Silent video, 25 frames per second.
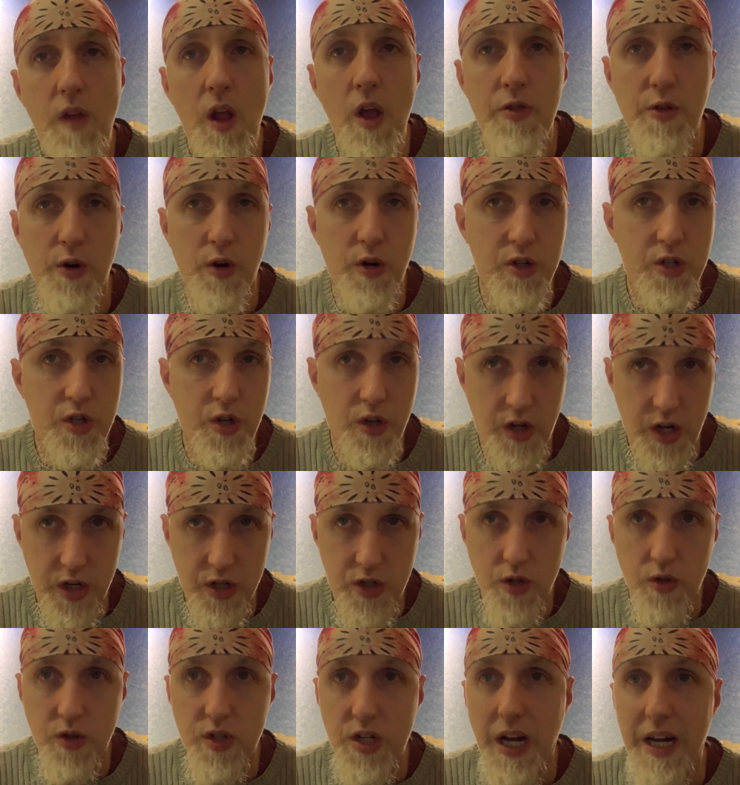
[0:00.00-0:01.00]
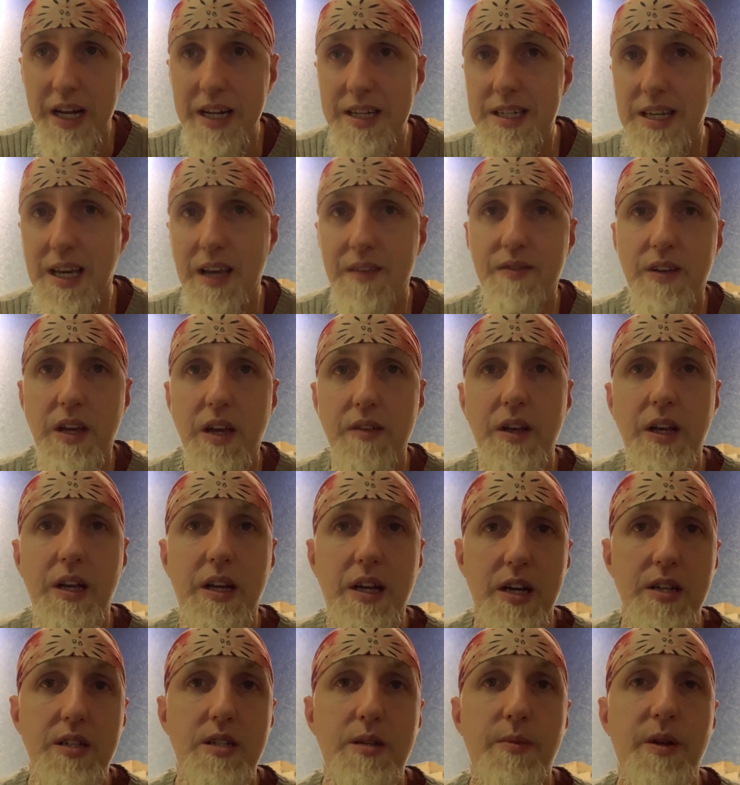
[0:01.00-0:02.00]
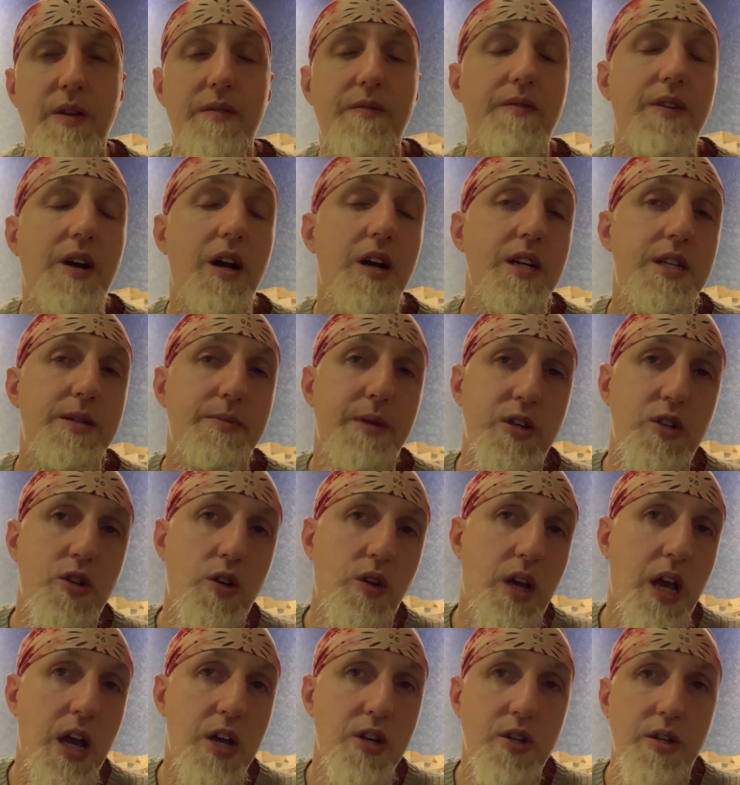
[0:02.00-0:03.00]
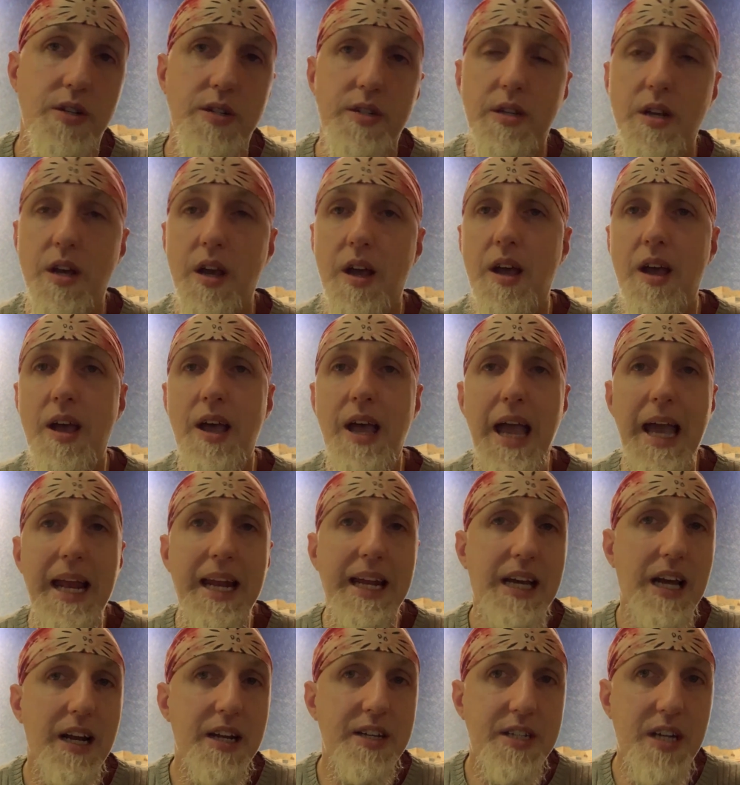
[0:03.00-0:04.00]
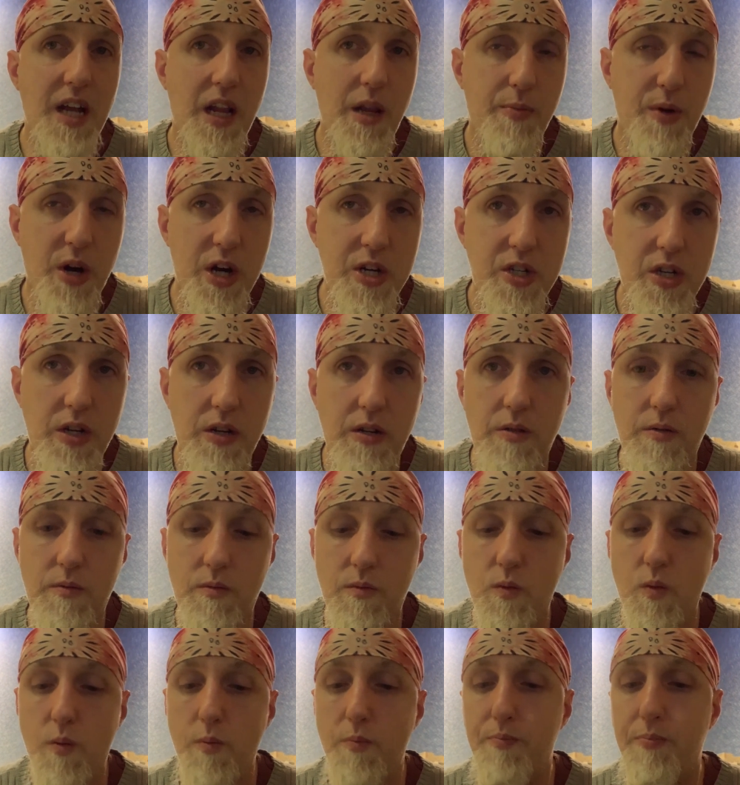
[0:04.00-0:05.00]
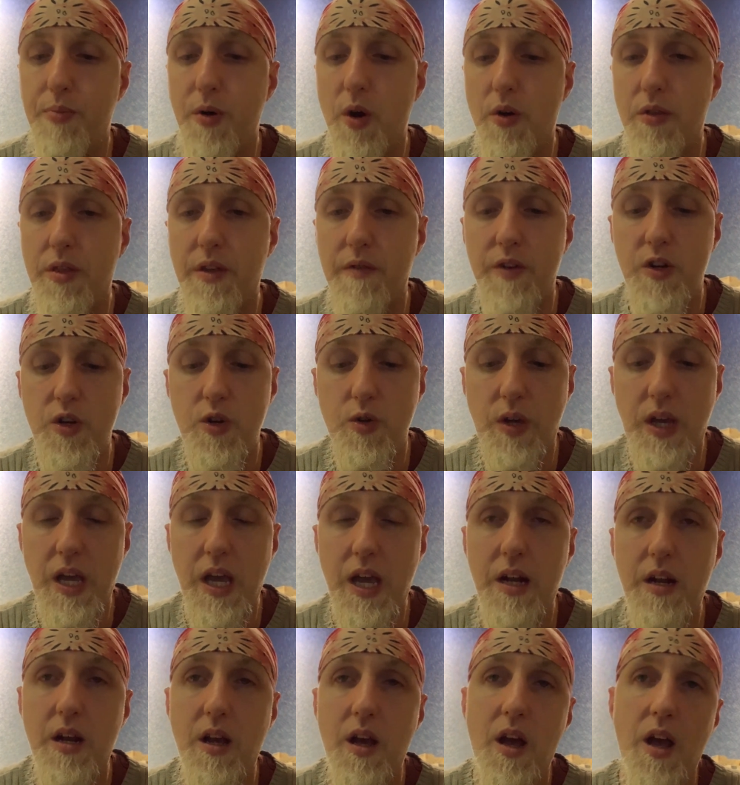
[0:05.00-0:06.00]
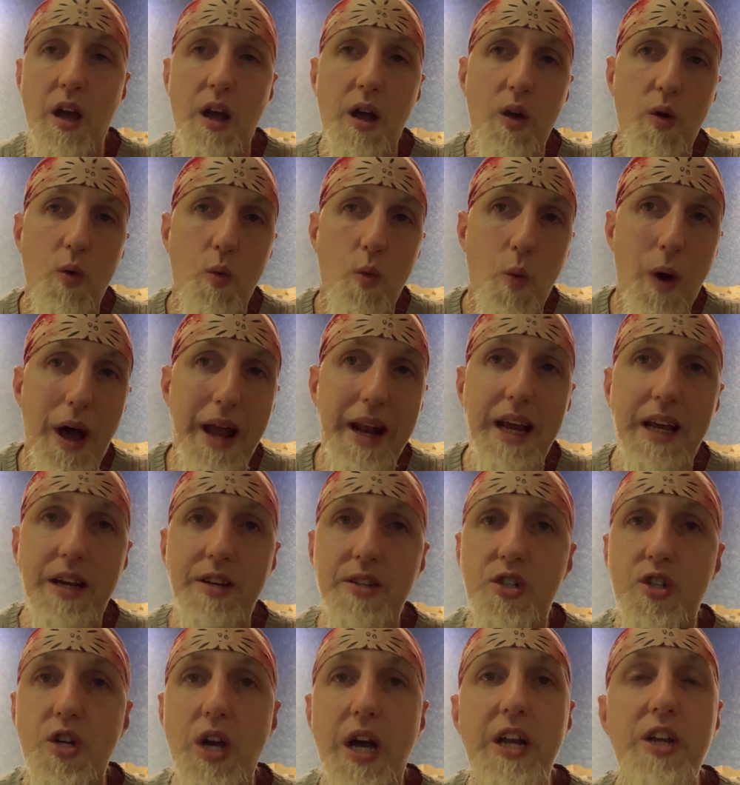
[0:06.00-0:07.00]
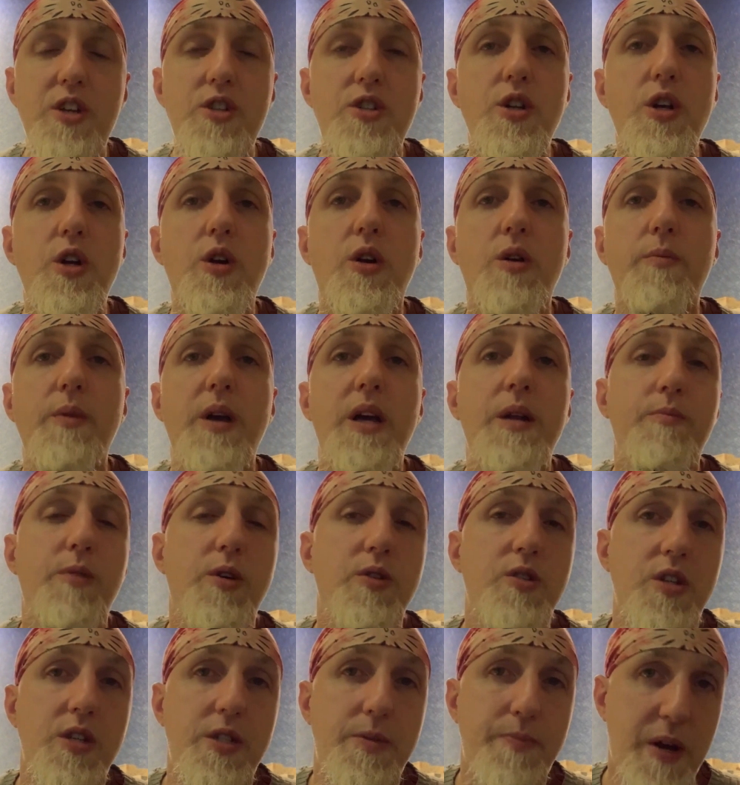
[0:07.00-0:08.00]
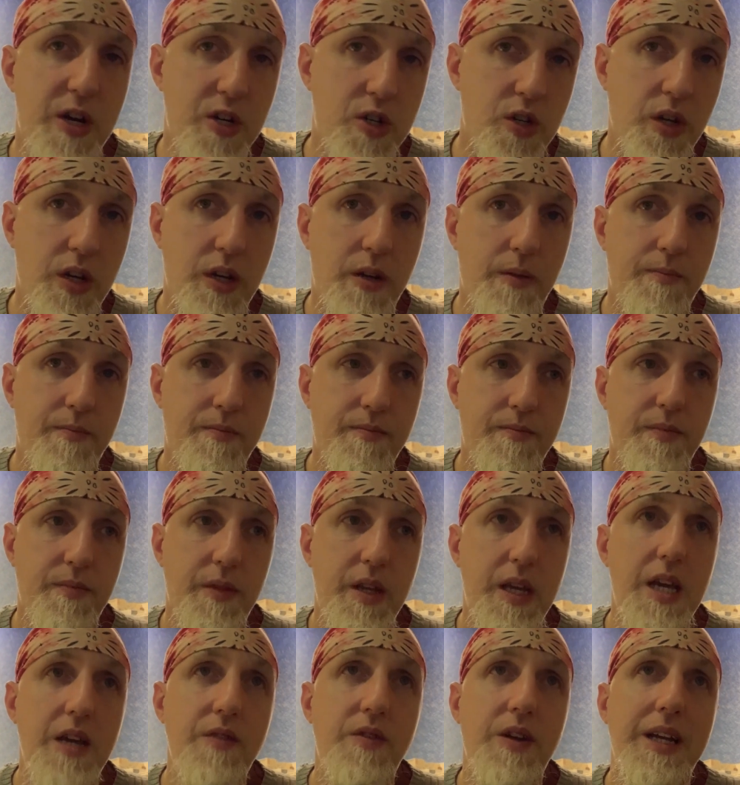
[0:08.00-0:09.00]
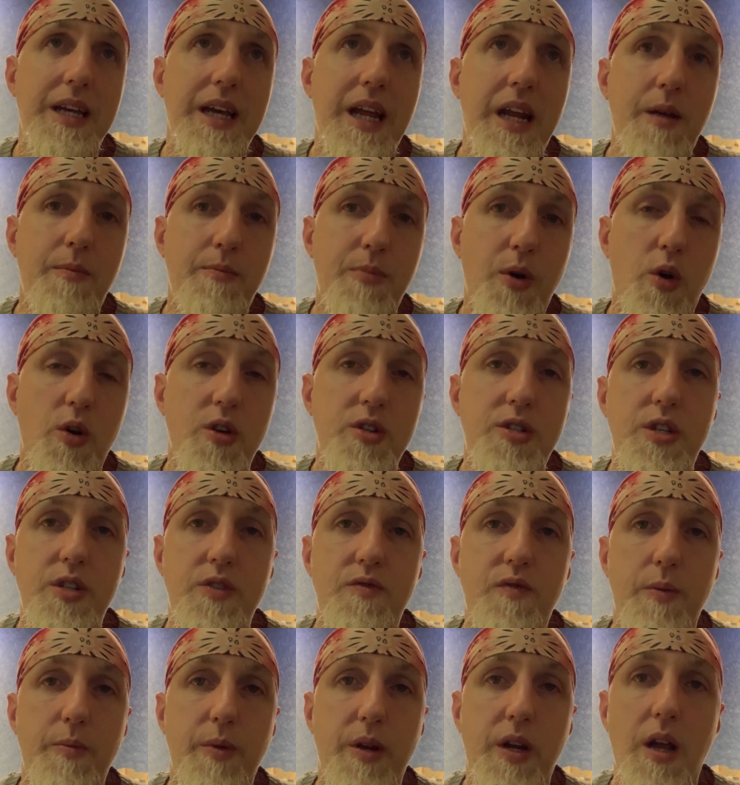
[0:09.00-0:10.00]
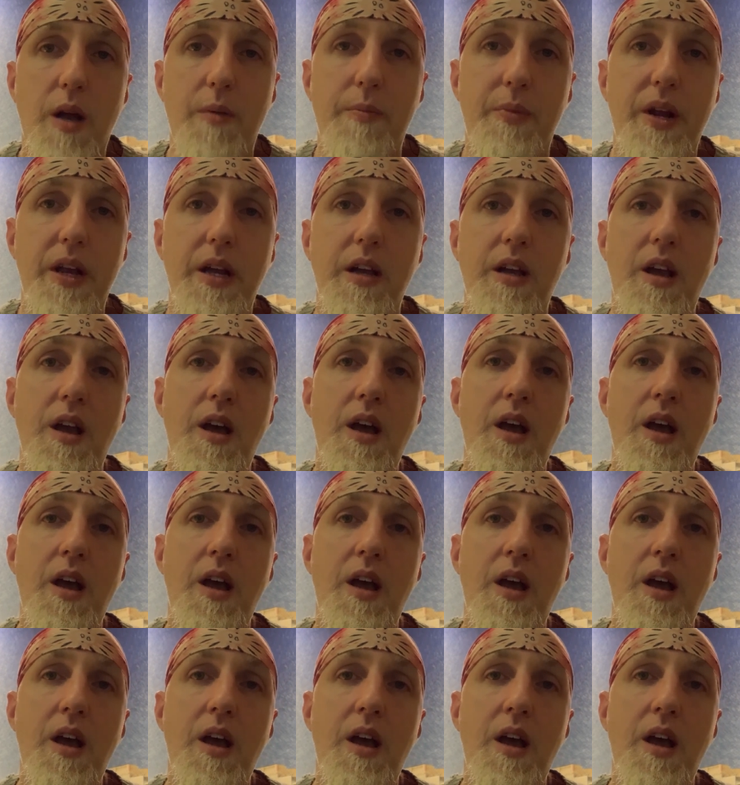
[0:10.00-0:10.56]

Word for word: They're a traditional Chinese gift-giving custom on very special occasions. Any kind of celebration, birth of a new kid, weddings, Chinese New Year, and most especially, even getting bonuses from your company.